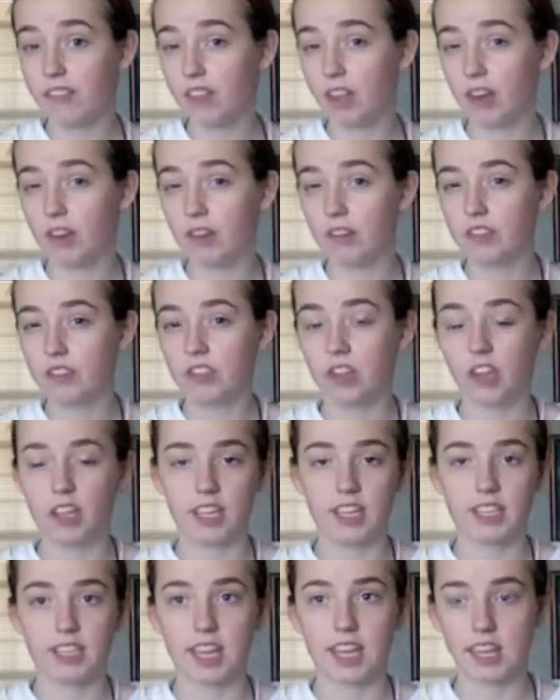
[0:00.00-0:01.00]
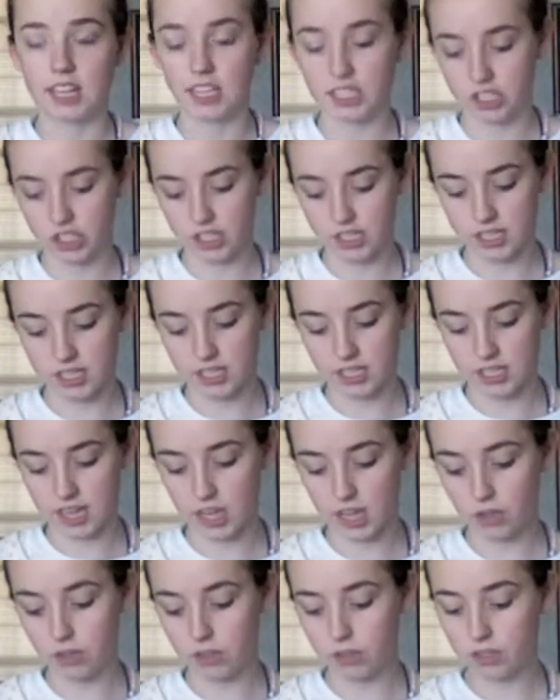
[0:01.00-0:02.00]
though, so I guess I can just say
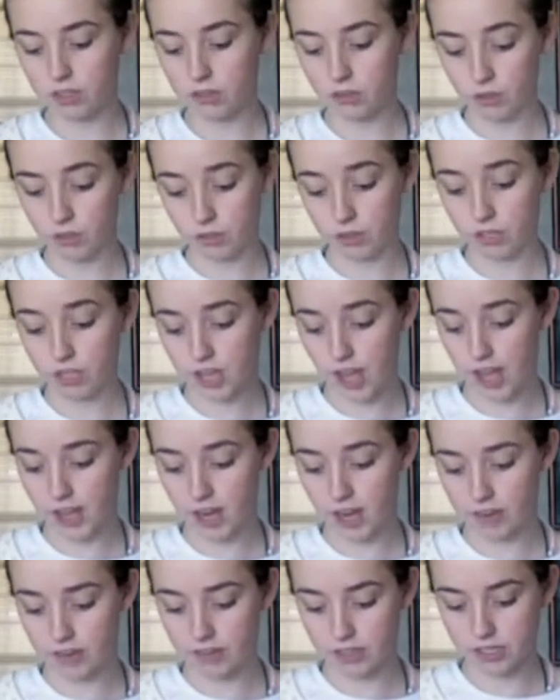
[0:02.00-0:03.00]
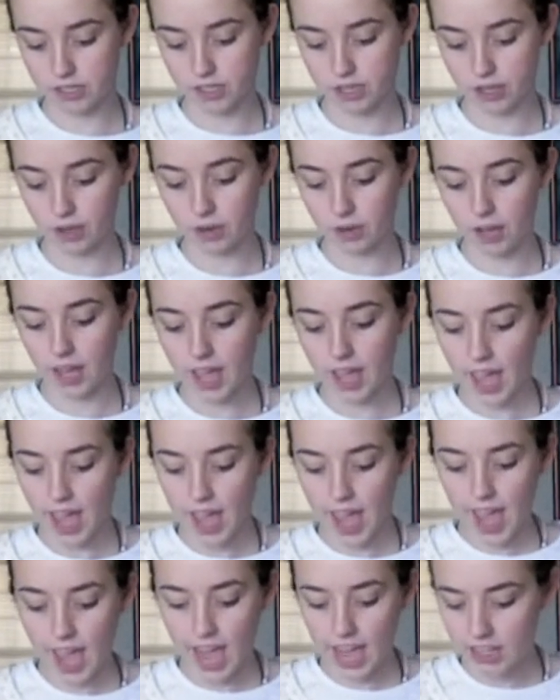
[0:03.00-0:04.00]
who the shout out is to.
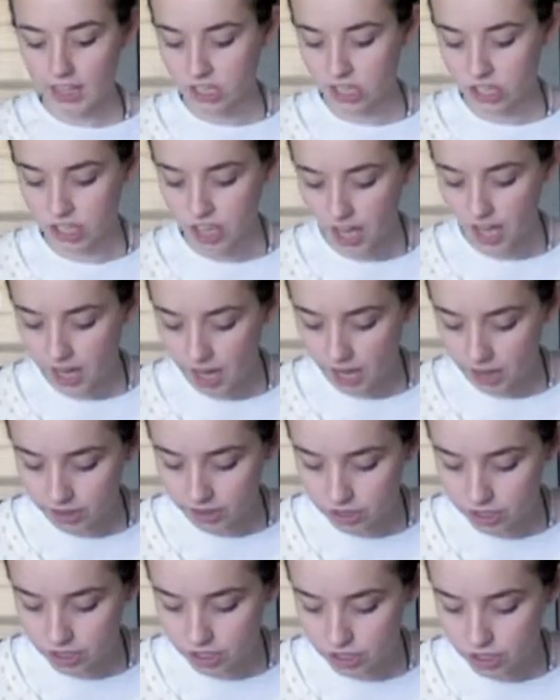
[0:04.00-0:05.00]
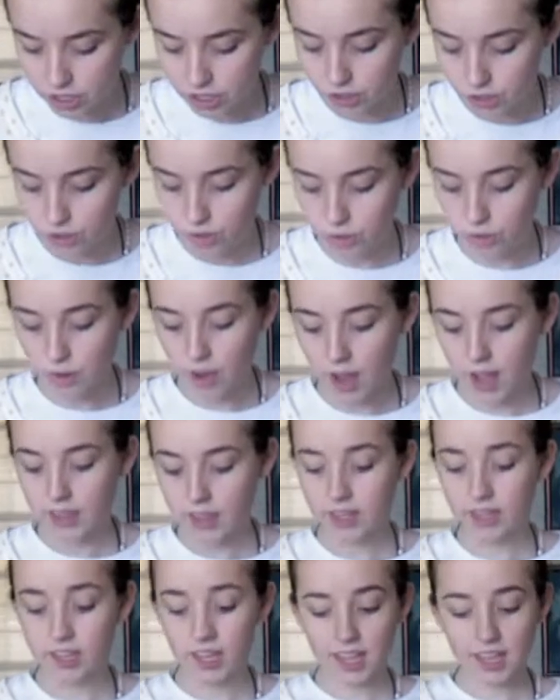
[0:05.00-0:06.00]
And the shout out is to
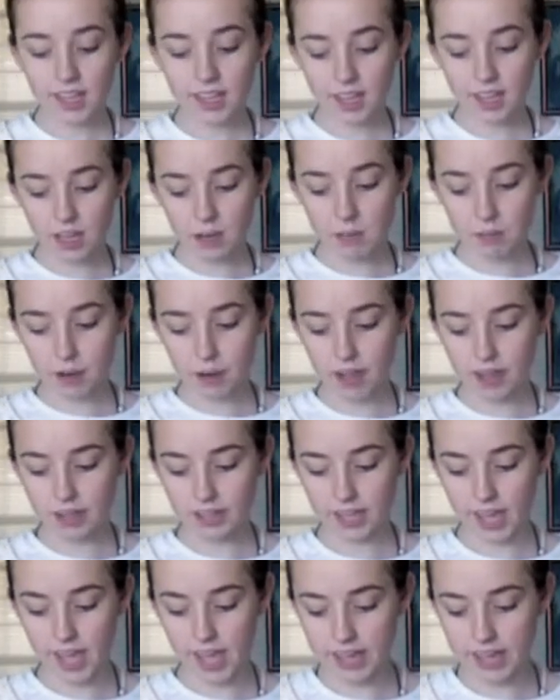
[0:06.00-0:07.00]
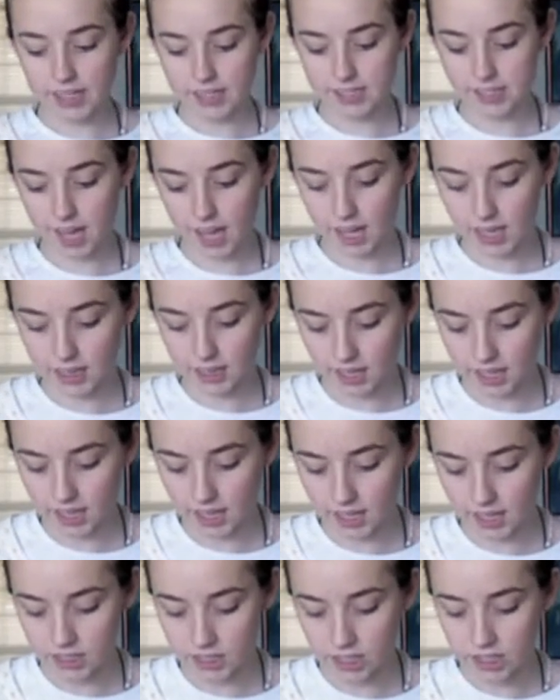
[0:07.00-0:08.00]
the Knit Kid podcast,
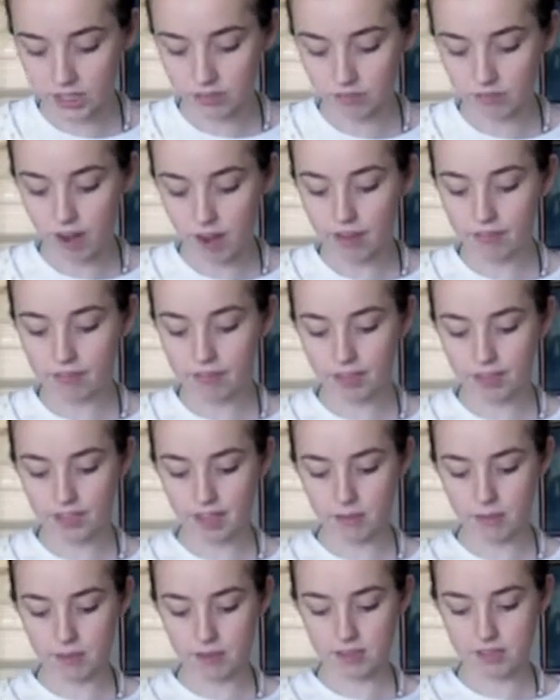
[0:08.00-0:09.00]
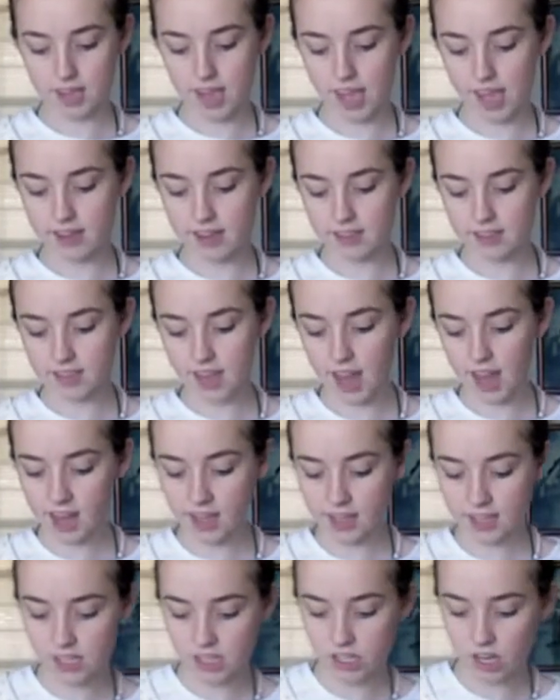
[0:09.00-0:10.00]
Kaylee, and her Ravelry name is
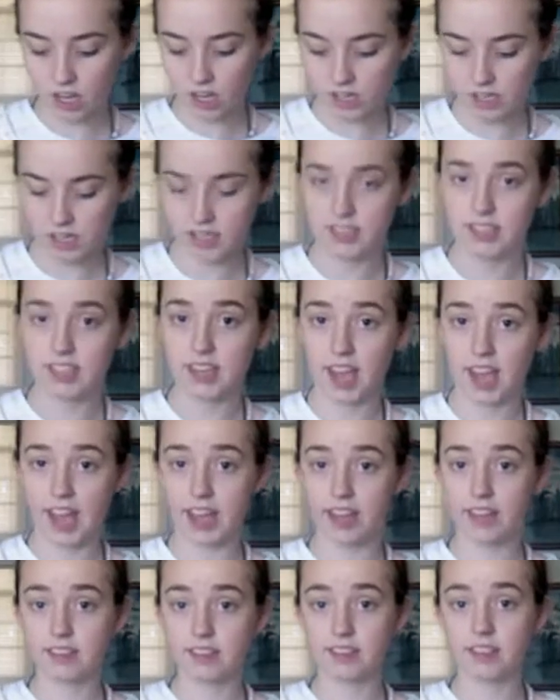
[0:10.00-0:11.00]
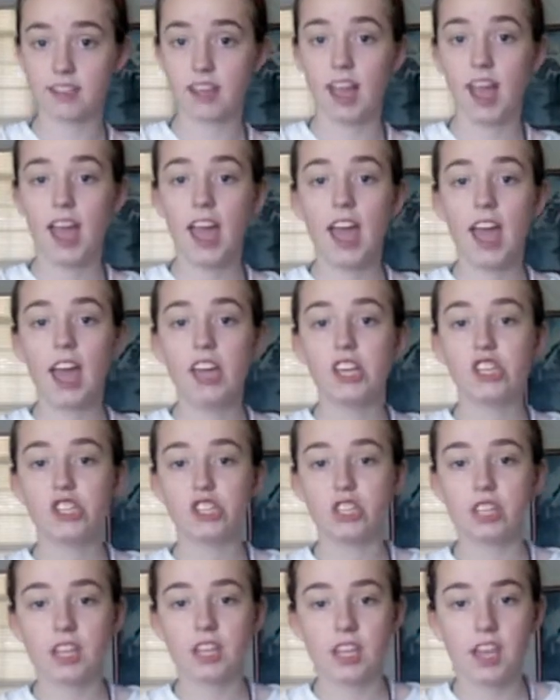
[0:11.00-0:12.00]
XID_X.
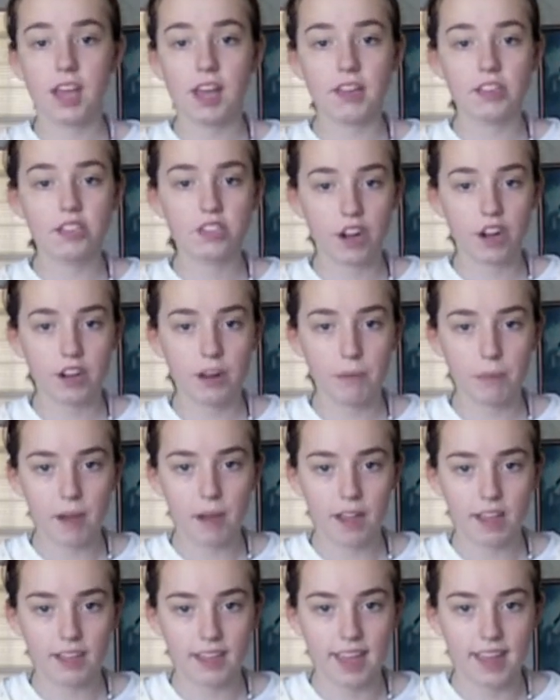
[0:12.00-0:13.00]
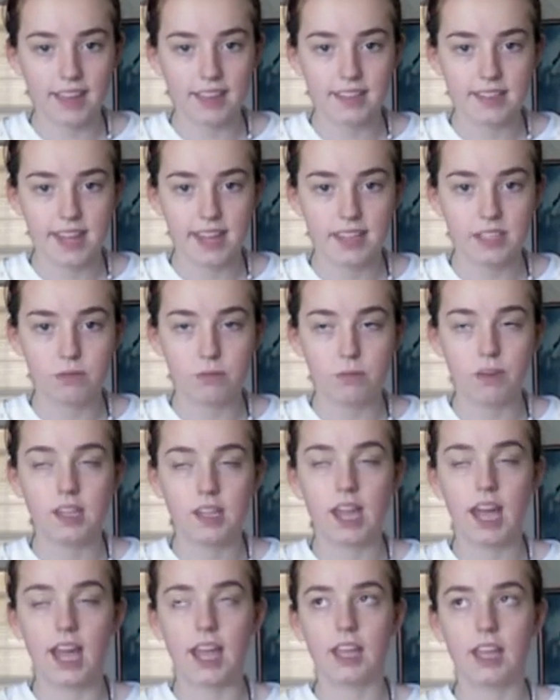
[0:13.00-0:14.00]
She started a podcast last week.
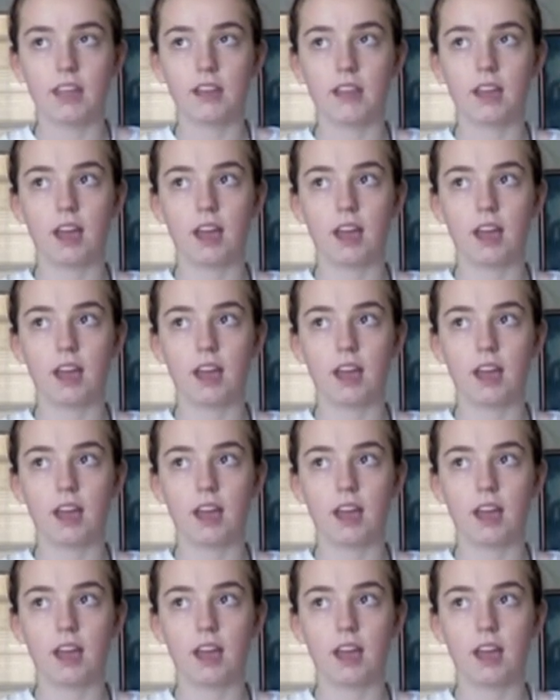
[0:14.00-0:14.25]
I